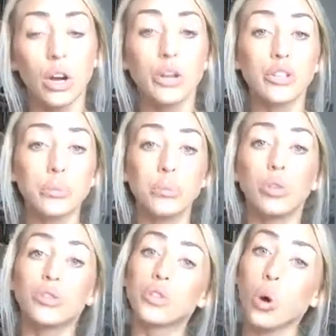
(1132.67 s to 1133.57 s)
to
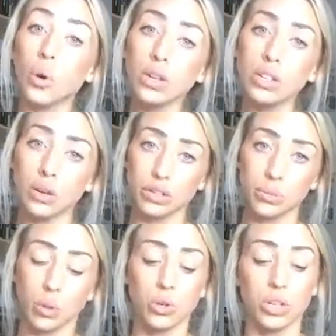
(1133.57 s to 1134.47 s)
move towards those
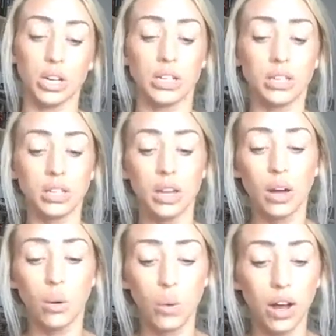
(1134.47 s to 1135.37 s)
emotions?
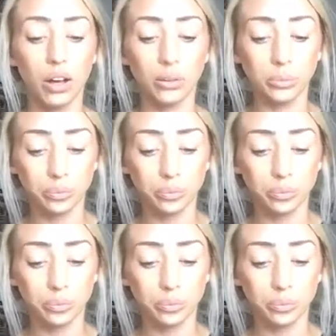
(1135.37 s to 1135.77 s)
Well,